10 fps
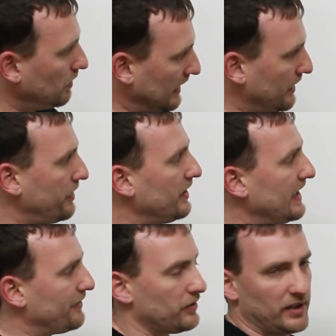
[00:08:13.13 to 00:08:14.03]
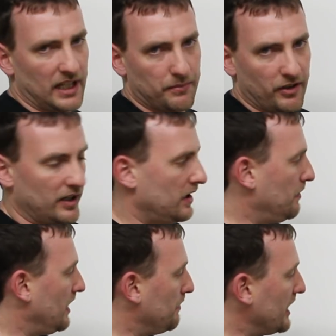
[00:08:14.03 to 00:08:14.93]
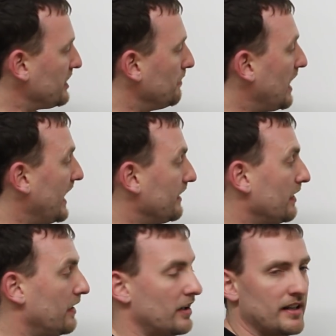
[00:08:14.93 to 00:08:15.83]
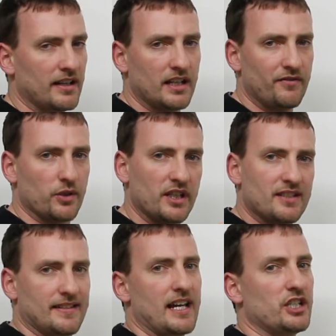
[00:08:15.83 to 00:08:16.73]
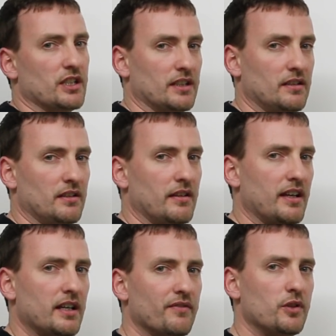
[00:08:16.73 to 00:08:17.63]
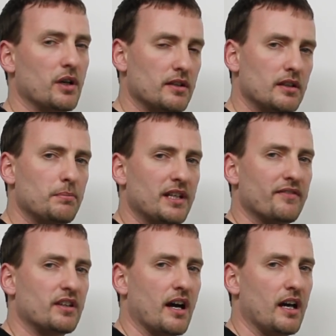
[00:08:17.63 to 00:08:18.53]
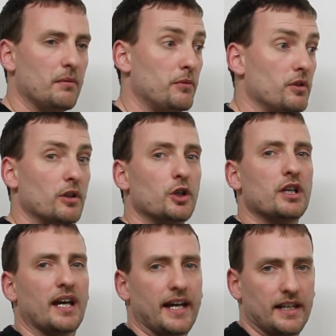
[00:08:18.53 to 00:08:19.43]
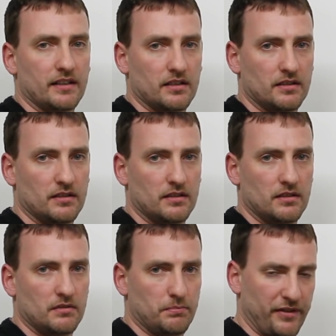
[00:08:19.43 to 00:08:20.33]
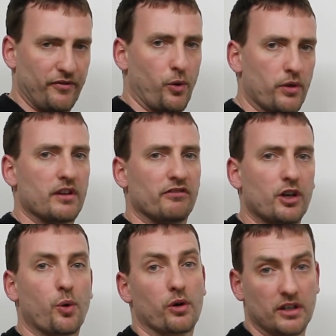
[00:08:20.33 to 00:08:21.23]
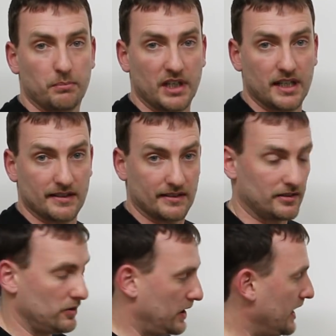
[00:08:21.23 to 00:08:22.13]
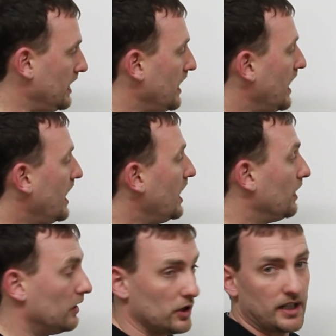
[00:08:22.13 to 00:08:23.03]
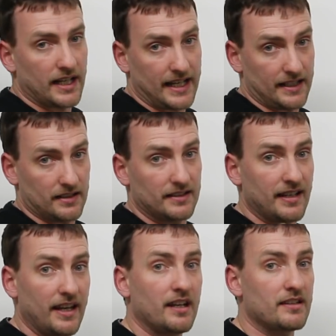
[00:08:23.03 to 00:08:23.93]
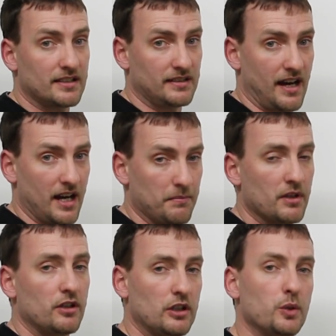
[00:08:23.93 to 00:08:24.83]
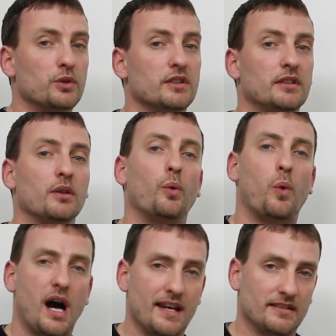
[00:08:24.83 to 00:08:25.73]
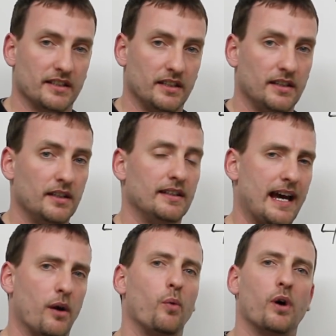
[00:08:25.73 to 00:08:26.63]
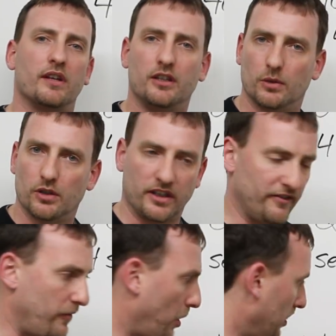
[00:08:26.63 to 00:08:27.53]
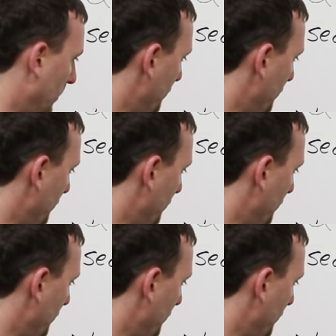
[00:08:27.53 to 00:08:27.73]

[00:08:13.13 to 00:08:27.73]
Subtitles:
another thing you have to keep very much in mind, they're going to give you each section, they give you a little bit of time to look ahead before the recording begins, okay? Look ahead. Take this time, use it wisely. Now, what are you looking for?